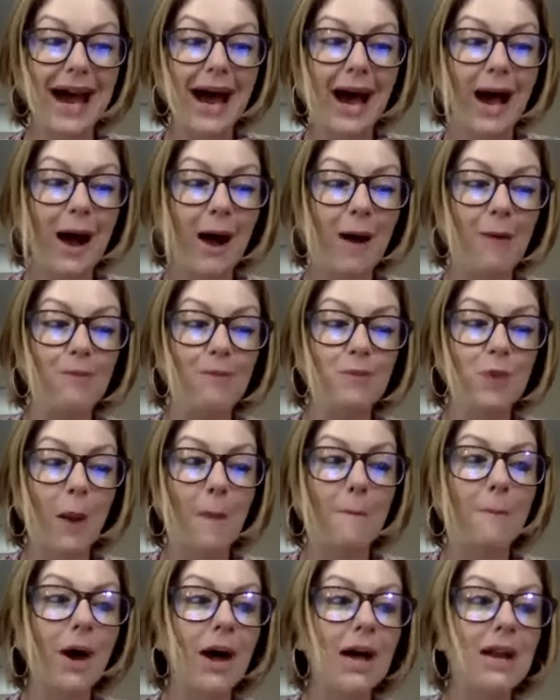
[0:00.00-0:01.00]

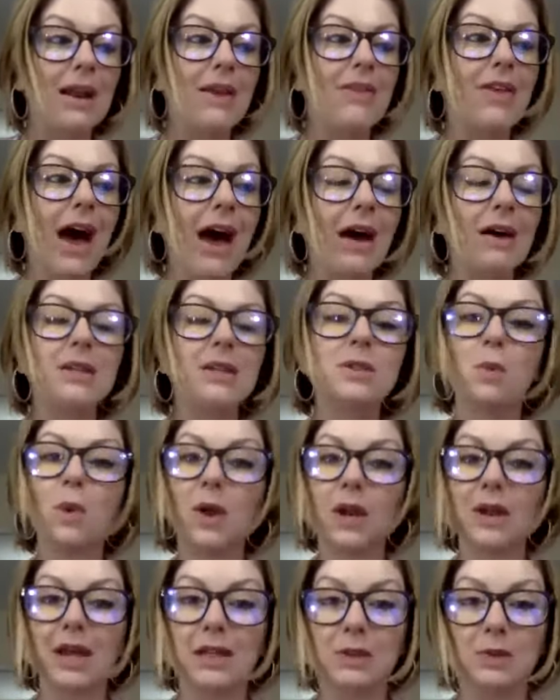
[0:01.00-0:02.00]
But that's
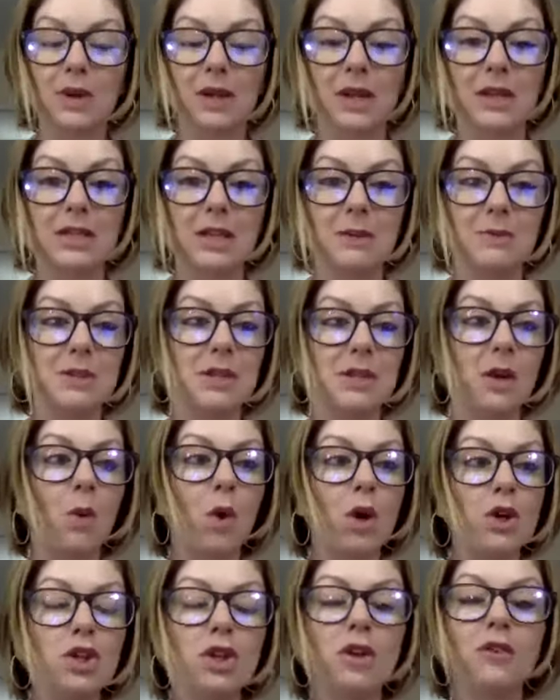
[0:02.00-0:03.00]
one of the tips is I
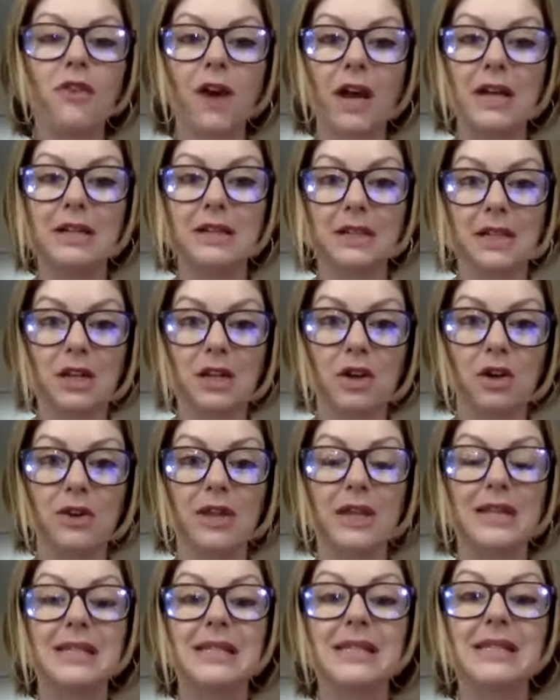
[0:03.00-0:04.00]
want you to find a leader that
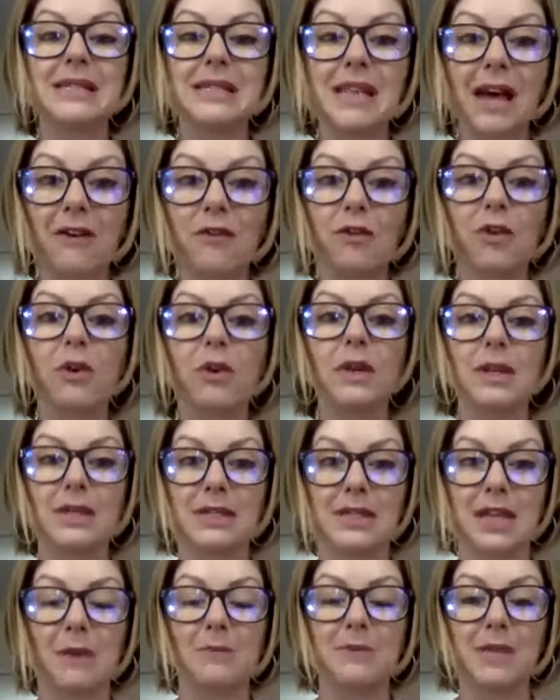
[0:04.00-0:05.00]
is several
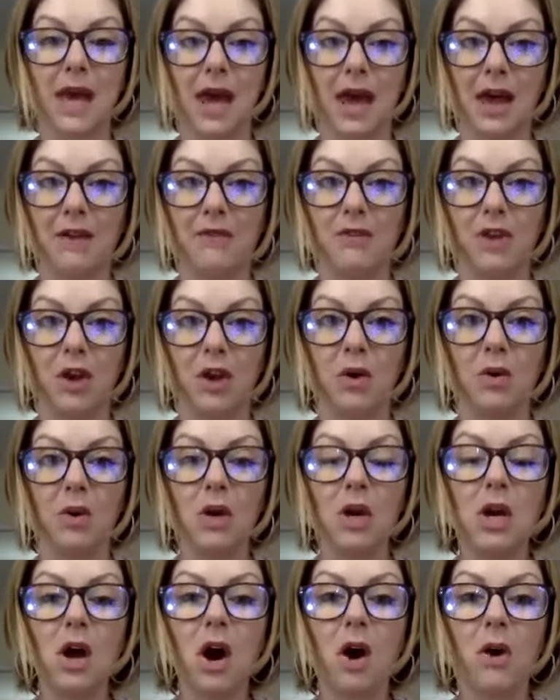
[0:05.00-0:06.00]
steps ahead of you.
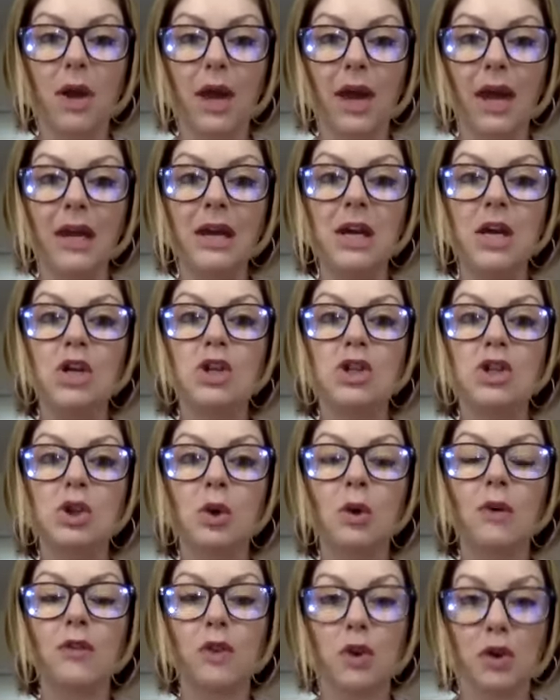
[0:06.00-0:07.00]
Okay. So
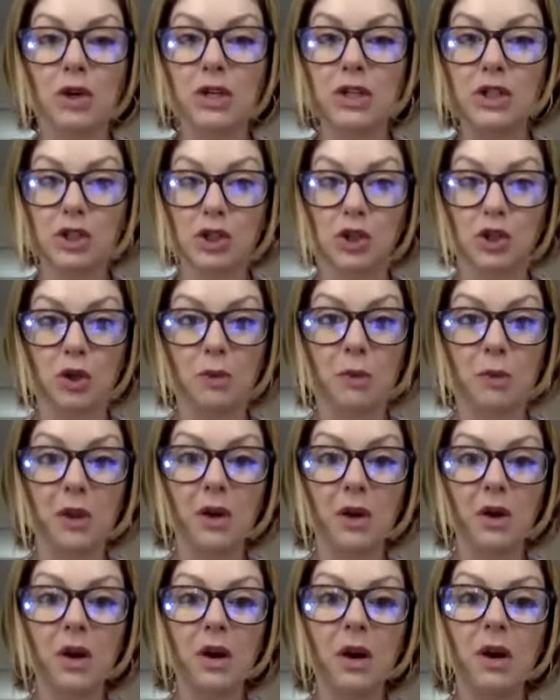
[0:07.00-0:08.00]
if you're a
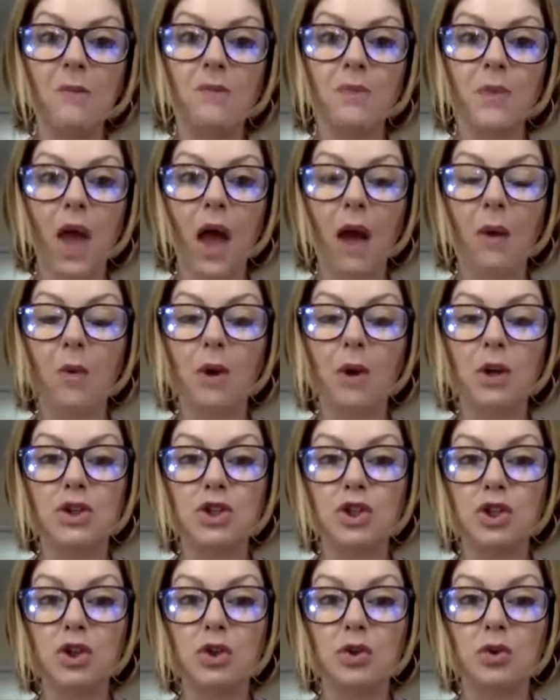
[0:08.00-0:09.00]
distributor, I want
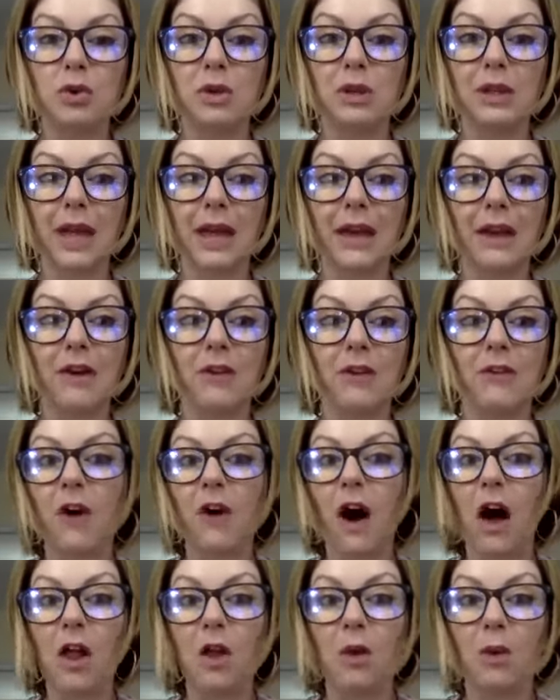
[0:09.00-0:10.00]
you like
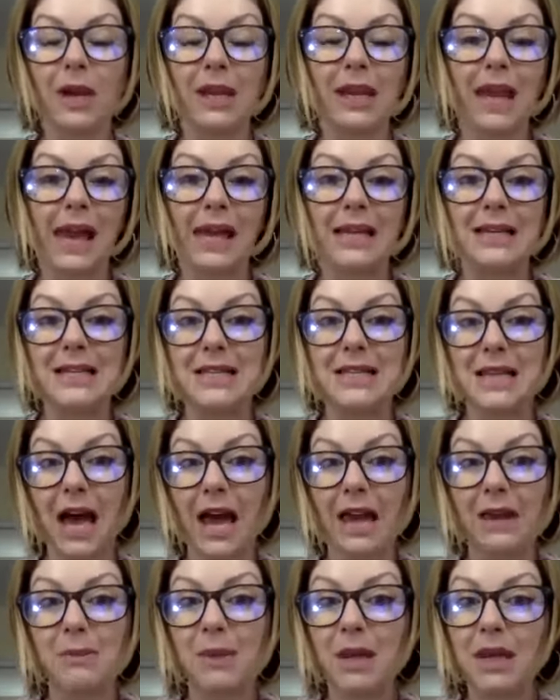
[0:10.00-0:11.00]
following a
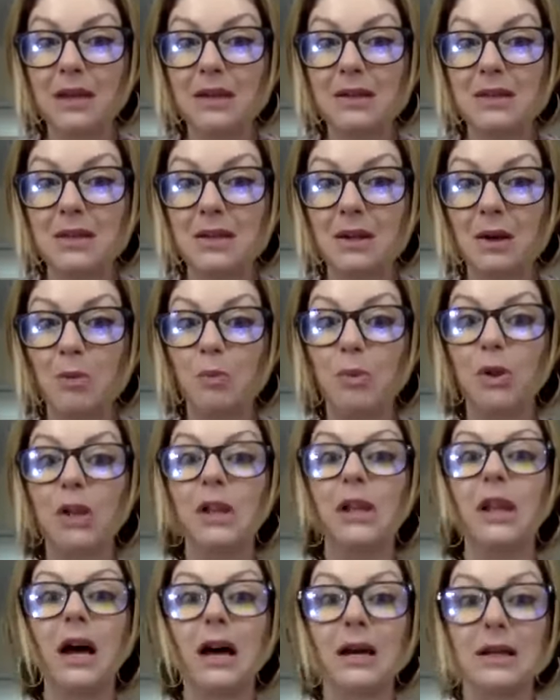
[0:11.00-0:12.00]
diamond
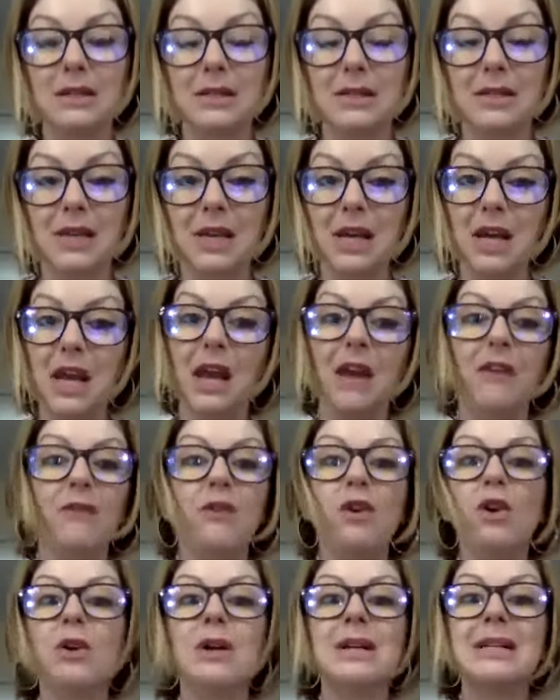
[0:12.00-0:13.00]
plus. If
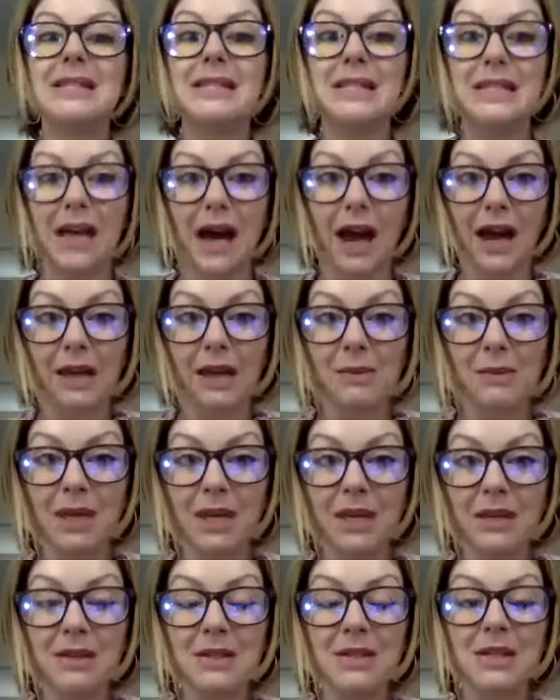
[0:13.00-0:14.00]
you're a
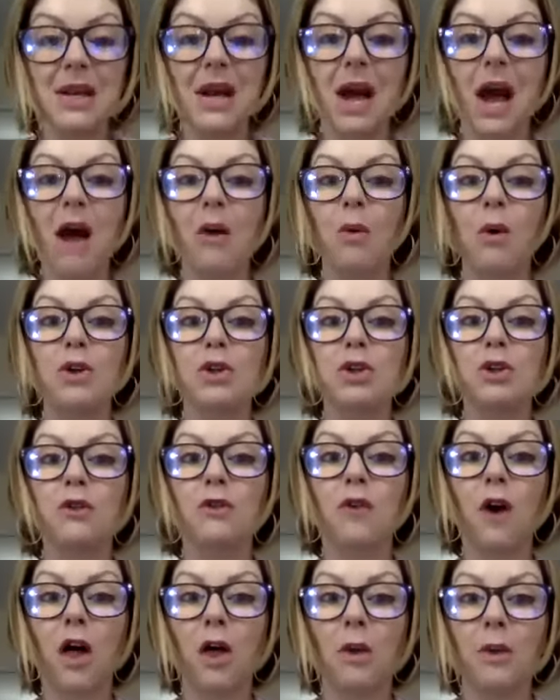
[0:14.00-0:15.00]
diamond, I want you
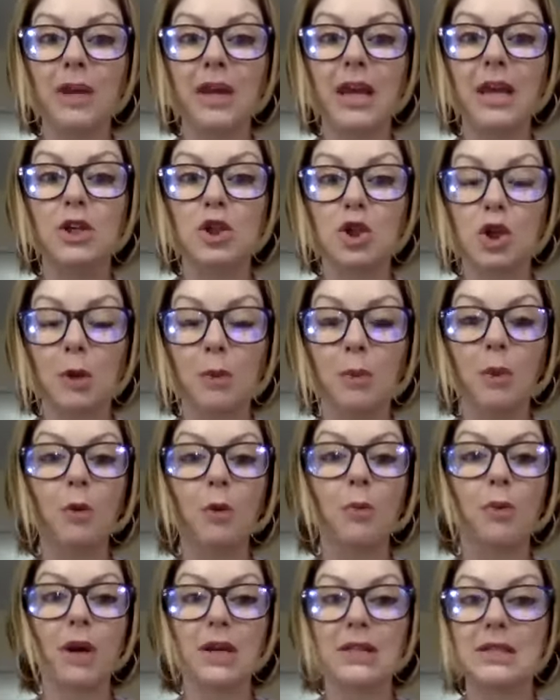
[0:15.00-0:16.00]
following a
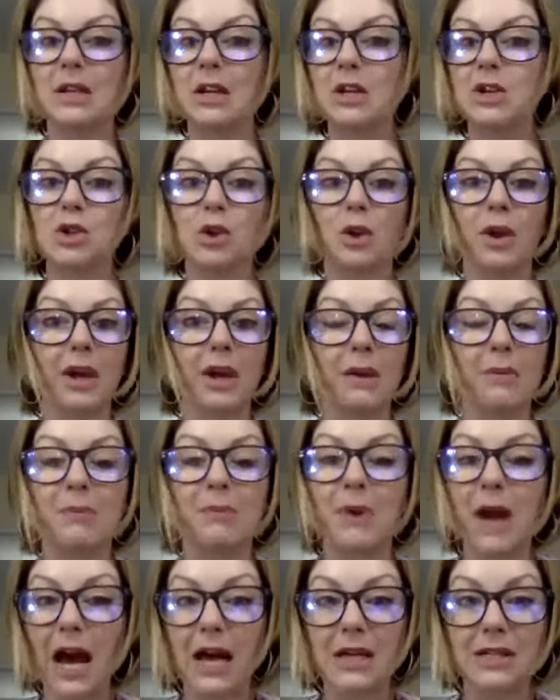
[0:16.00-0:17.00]
triple presidential
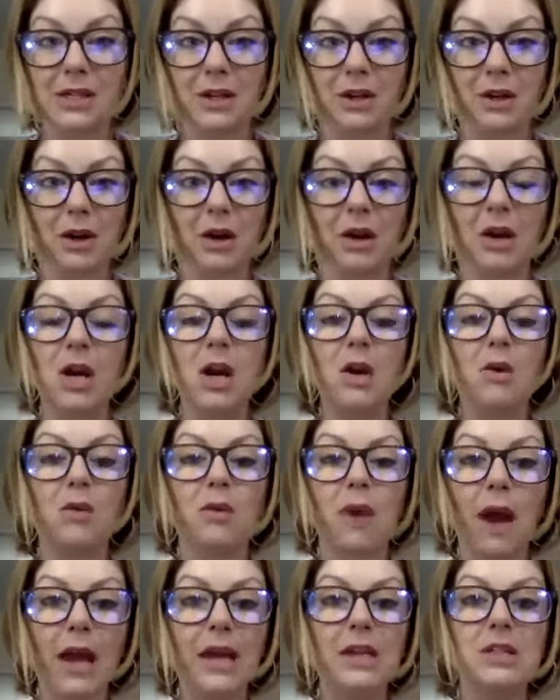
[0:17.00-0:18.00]
ambassador,
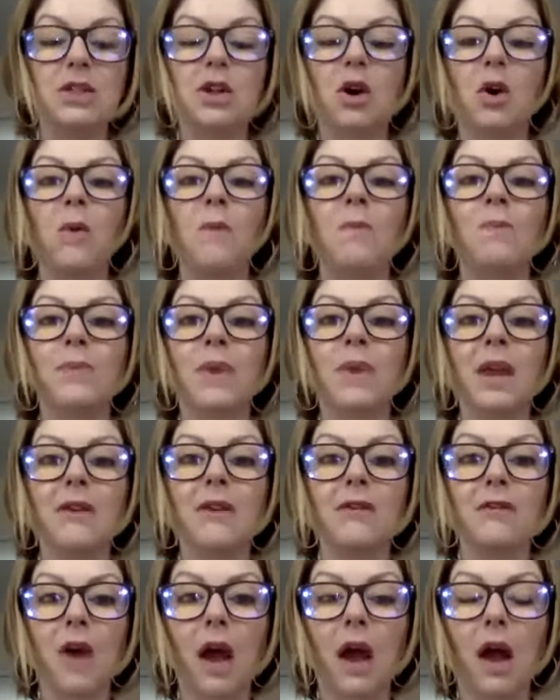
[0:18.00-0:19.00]
right? So
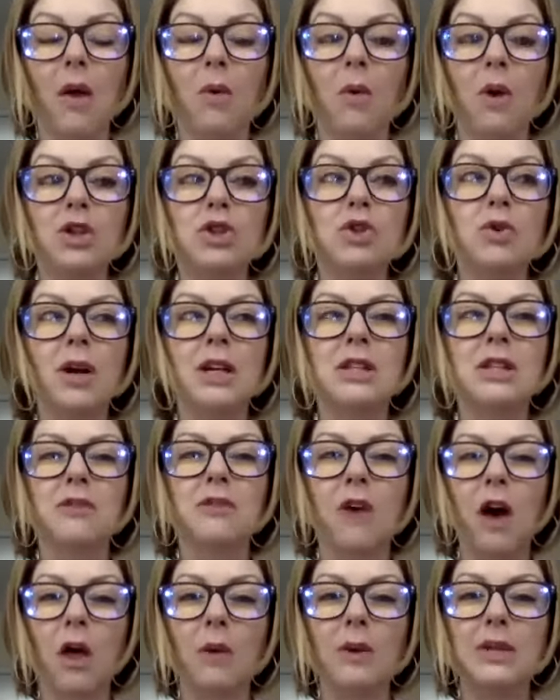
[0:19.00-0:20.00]
if I want you guys
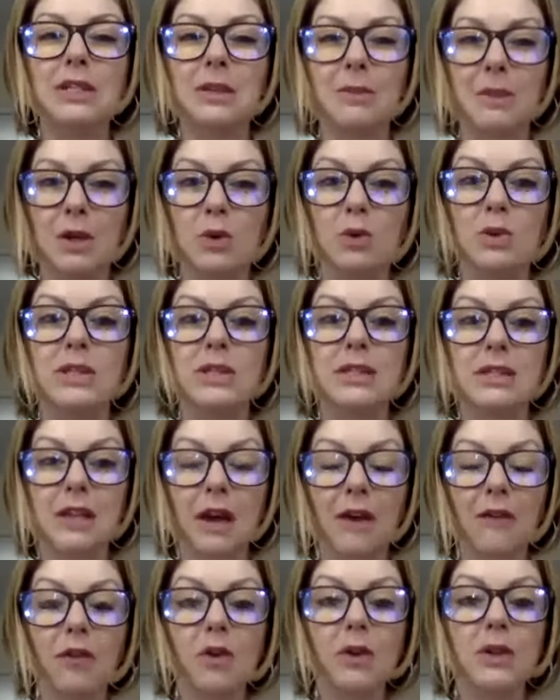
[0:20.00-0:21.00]
following somebody who's
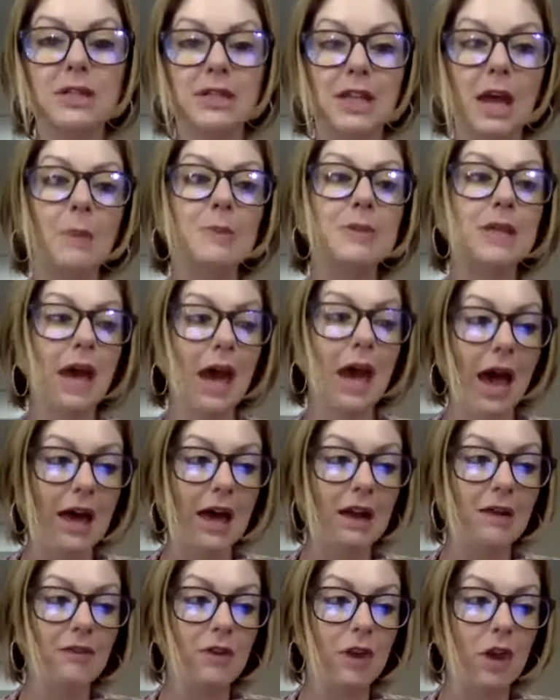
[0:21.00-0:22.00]
several steps
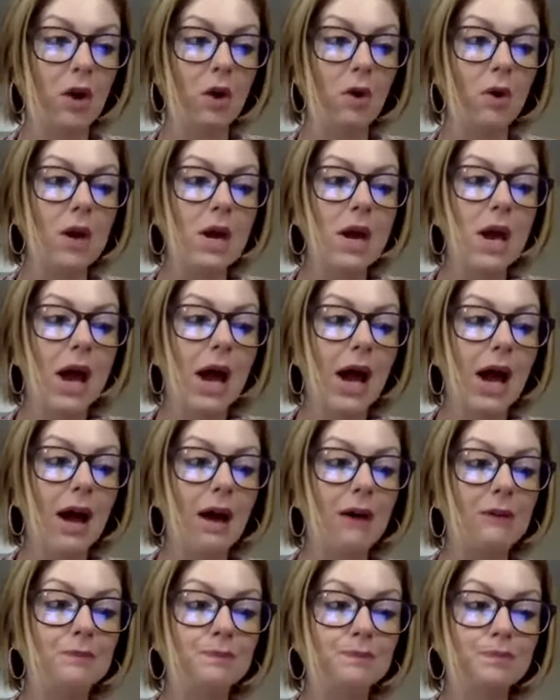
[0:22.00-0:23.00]
ahead of you.
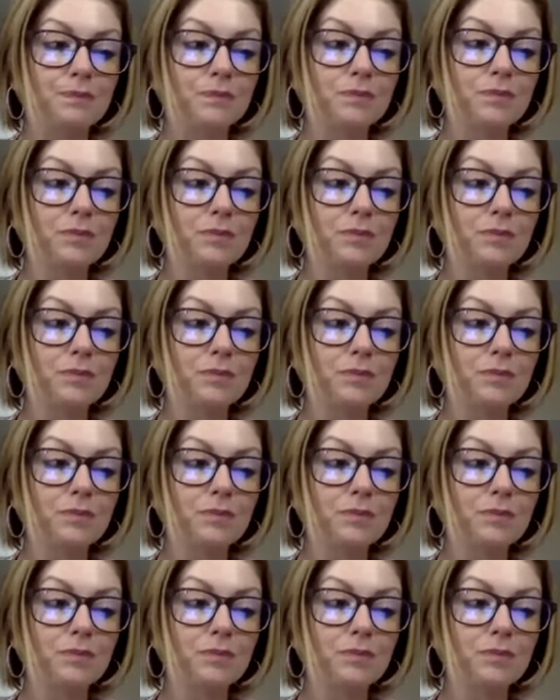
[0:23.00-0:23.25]
And